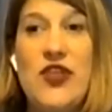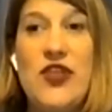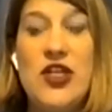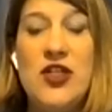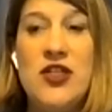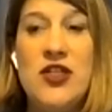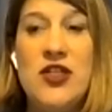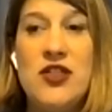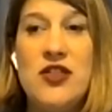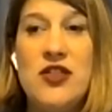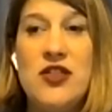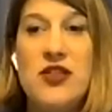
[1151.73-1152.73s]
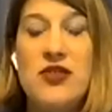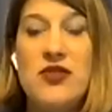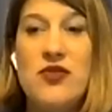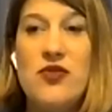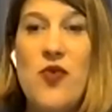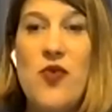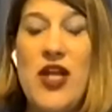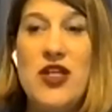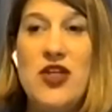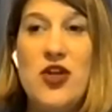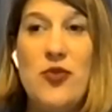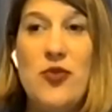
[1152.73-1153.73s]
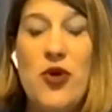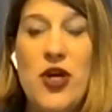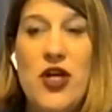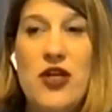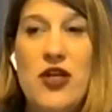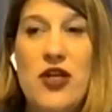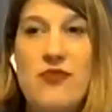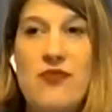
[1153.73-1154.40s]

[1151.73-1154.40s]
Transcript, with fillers: feel when you're bored?